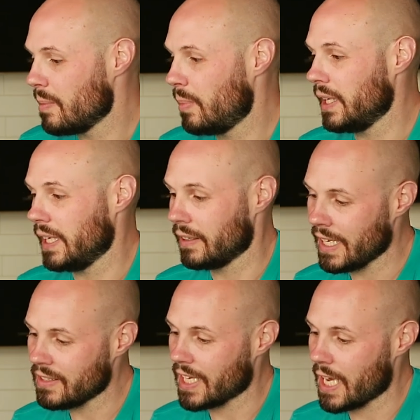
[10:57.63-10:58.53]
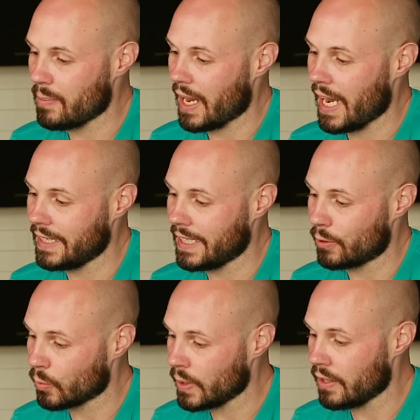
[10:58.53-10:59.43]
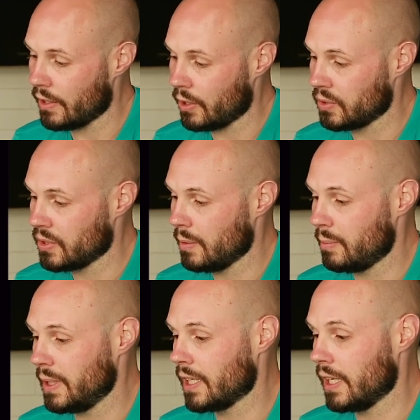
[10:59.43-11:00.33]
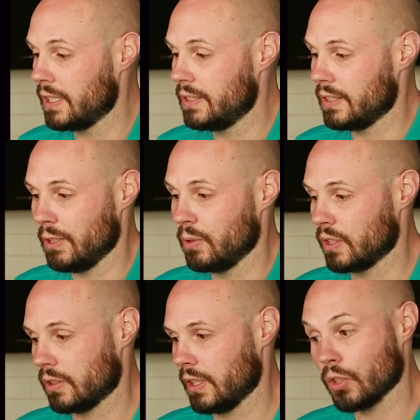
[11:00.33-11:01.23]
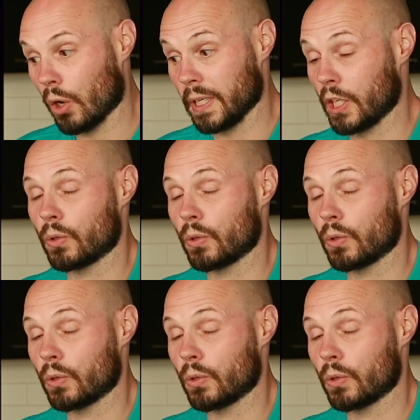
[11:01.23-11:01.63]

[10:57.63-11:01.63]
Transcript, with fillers: But in landscape, I had to get rid of those because it was just, it's already